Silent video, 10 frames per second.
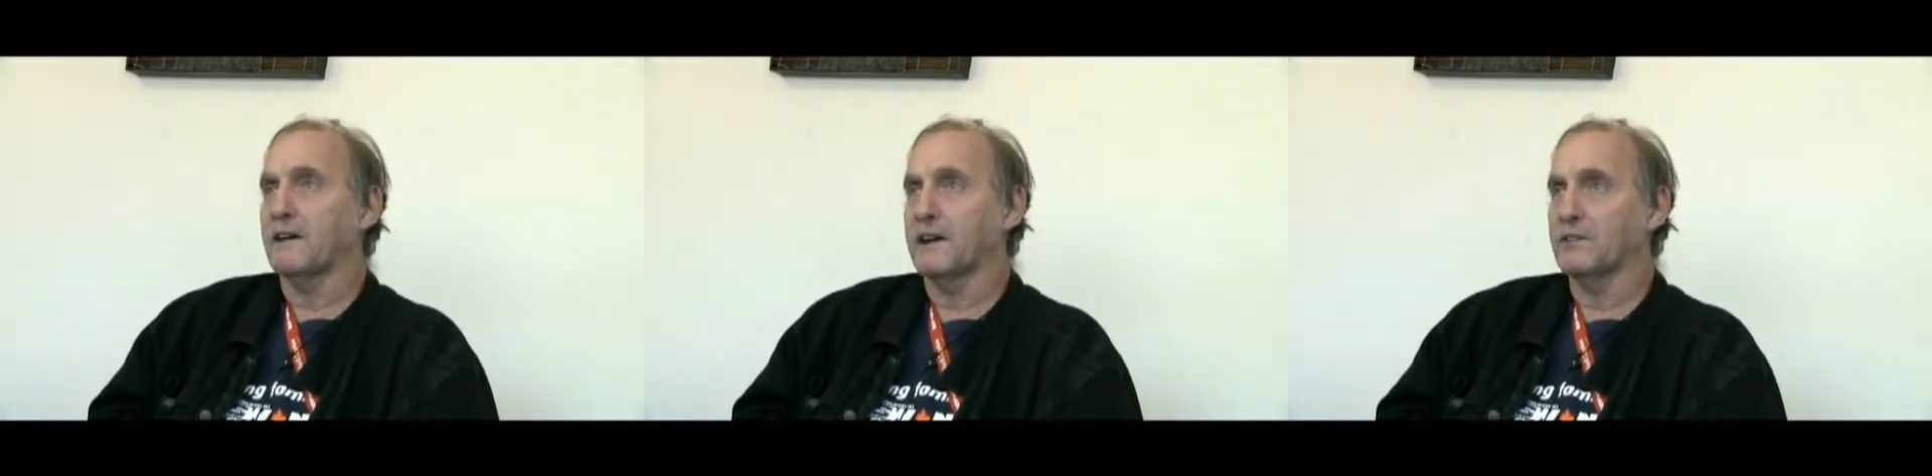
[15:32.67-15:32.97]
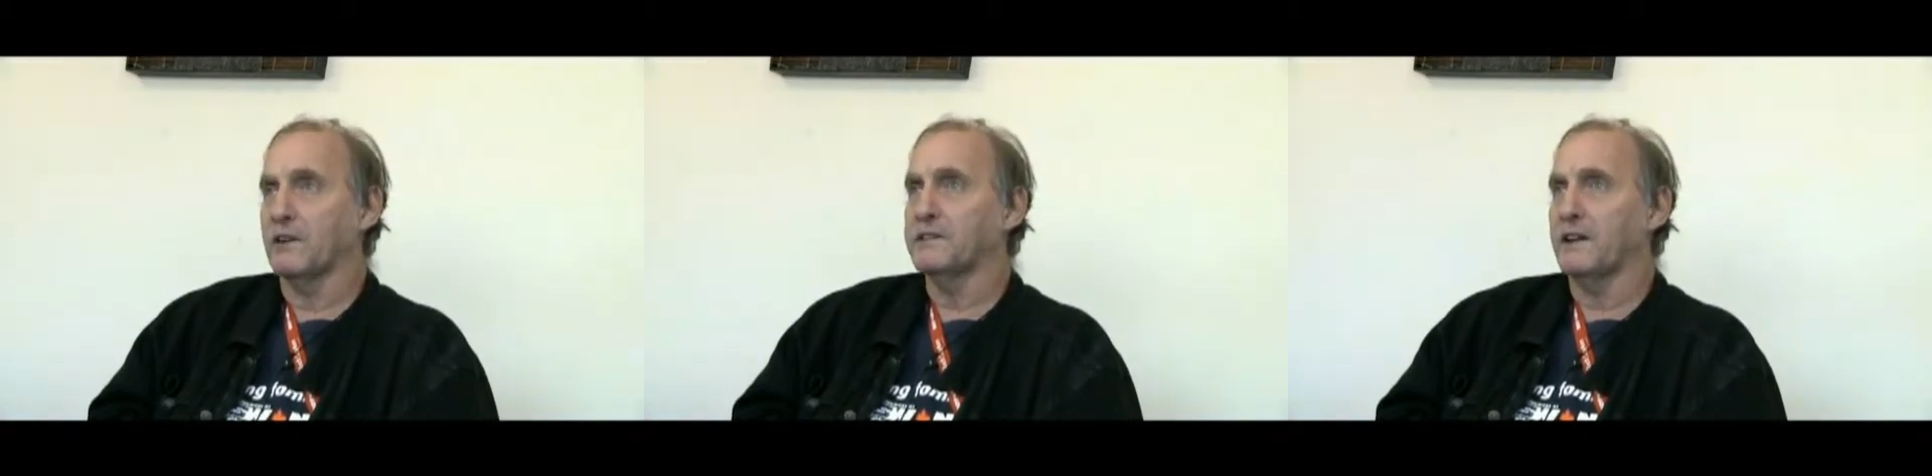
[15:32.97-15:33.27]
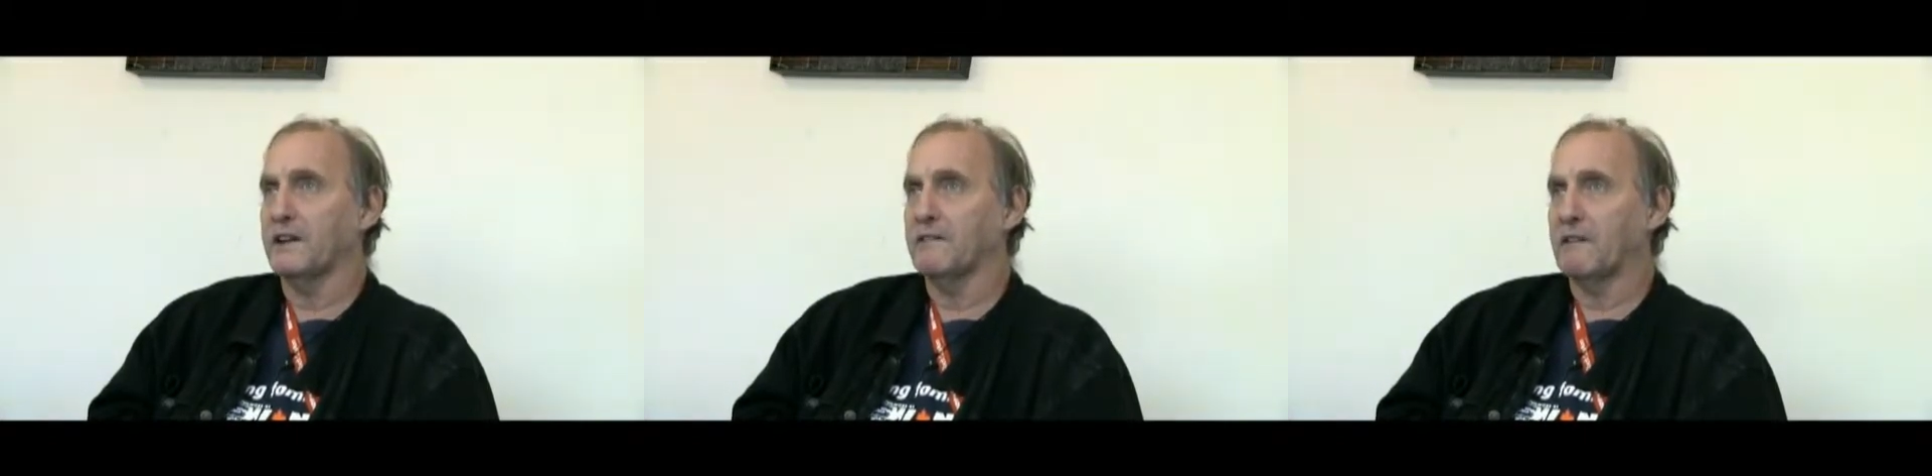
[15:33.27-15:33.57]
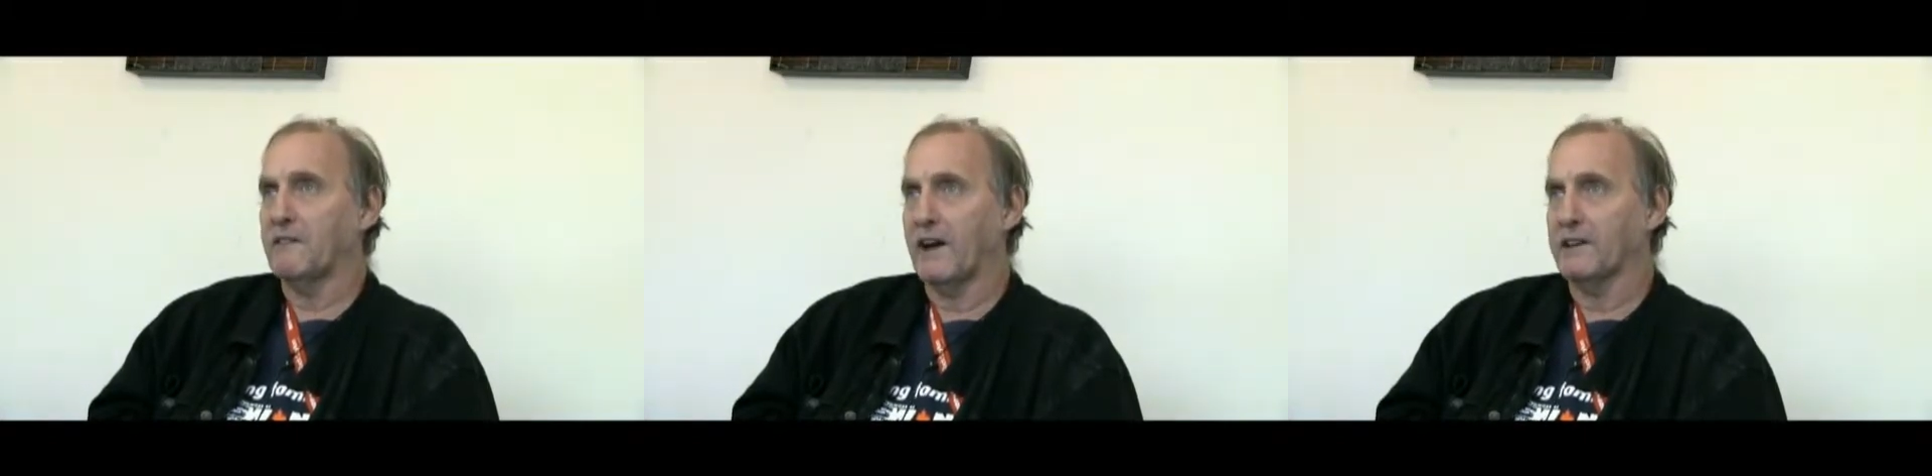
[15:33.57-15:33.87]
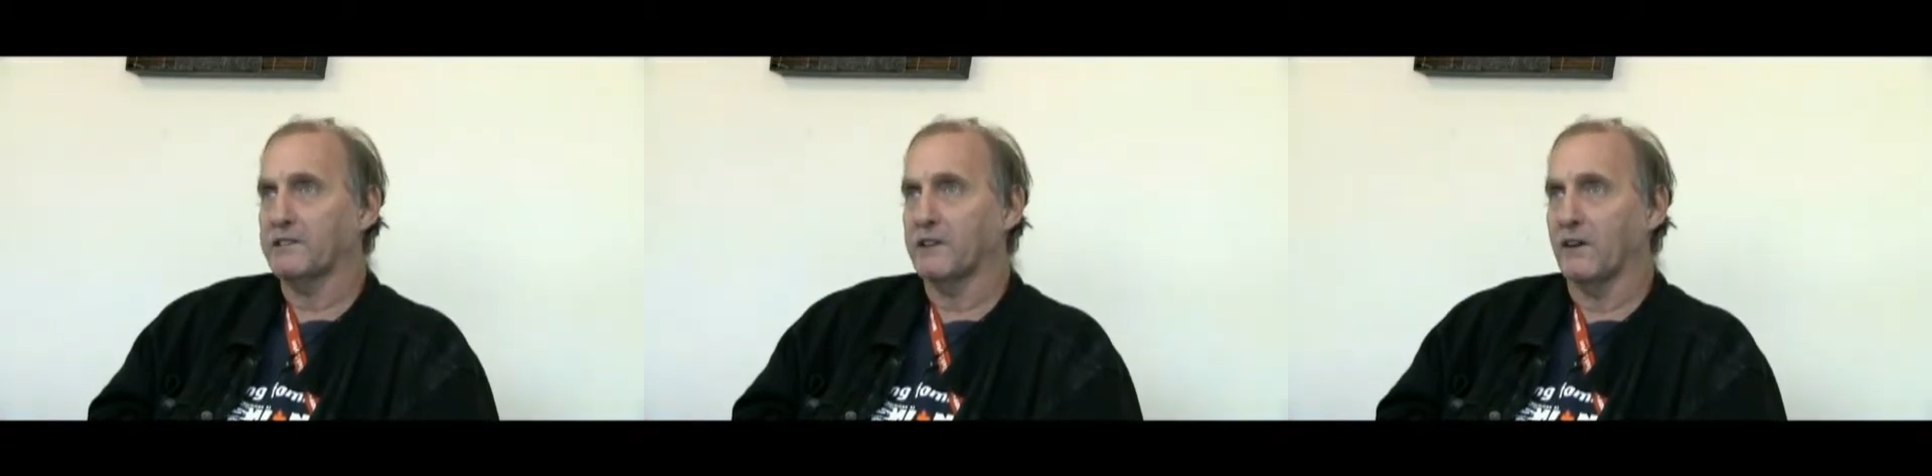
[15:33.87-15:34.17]
Because once I let my
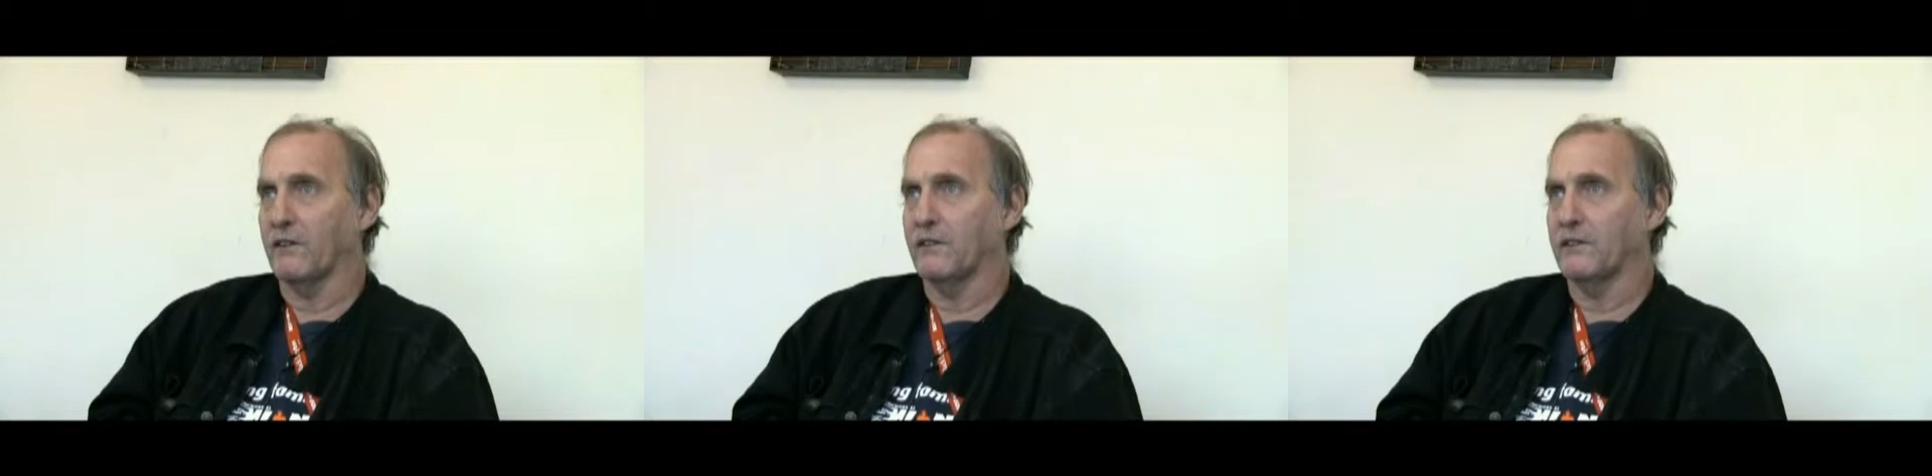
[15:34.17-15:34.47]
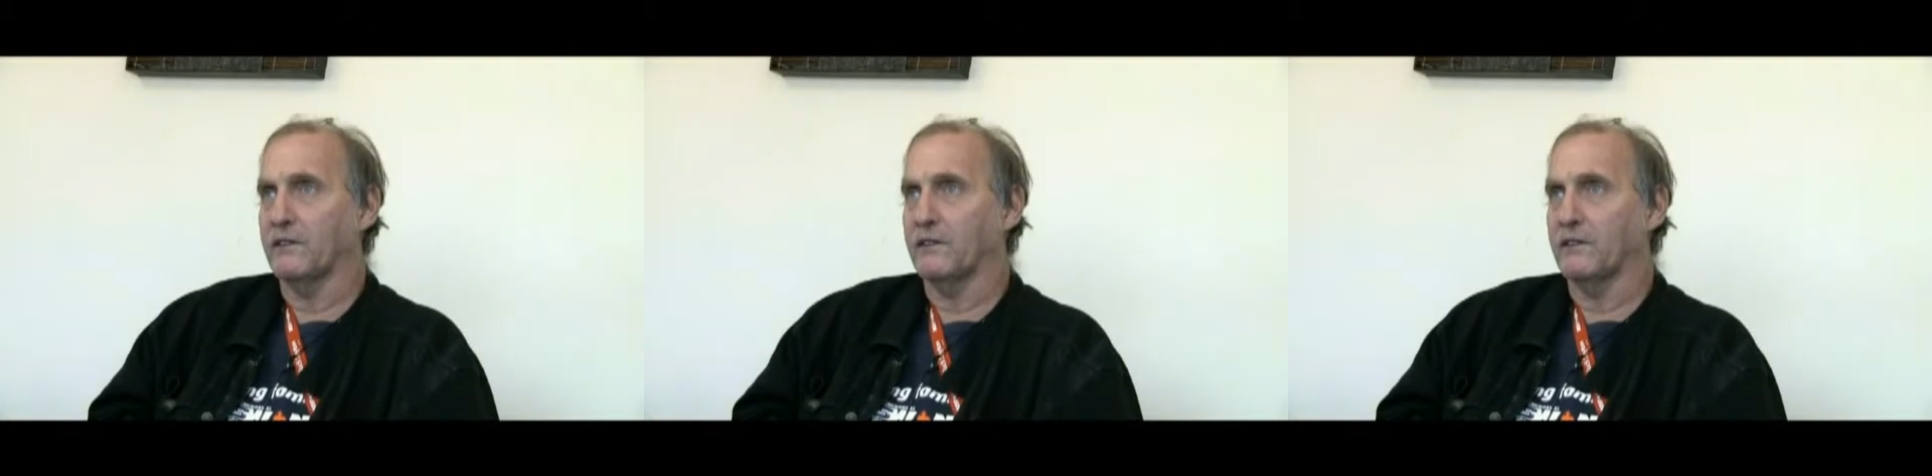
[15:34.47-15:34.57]
past go,